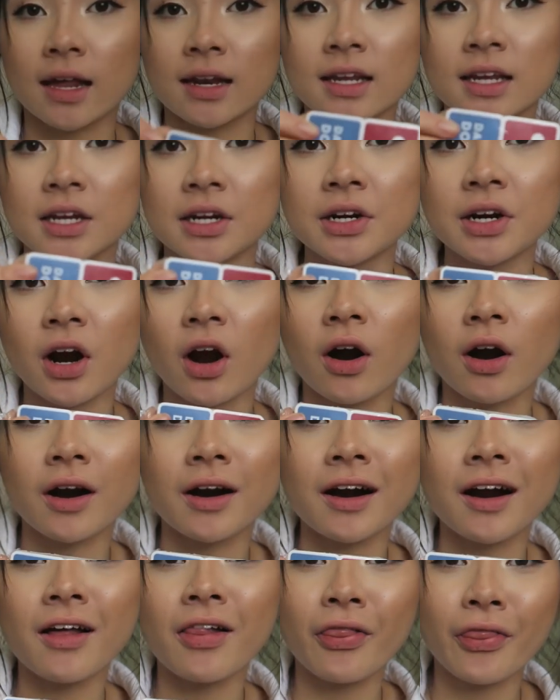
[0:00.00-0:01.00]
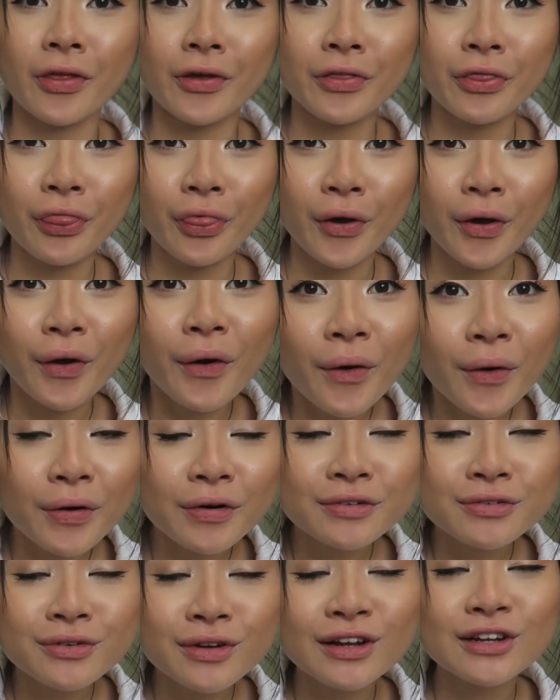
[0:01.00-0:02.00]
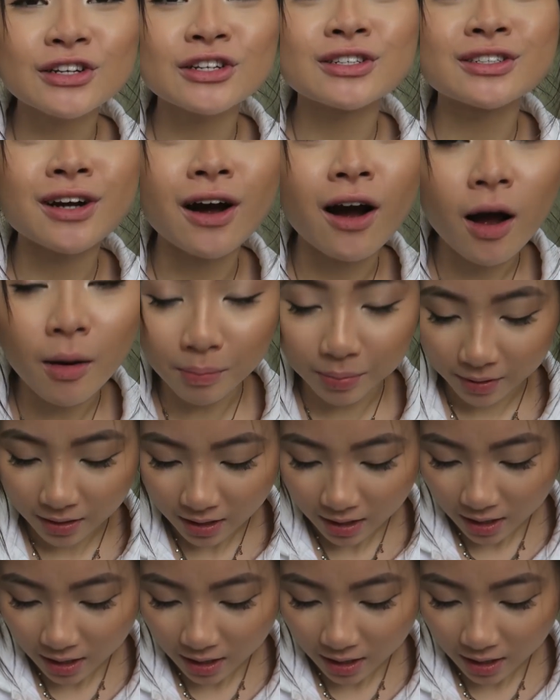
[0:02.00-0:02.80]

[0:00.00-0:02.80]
And here are the sticklers you can shop.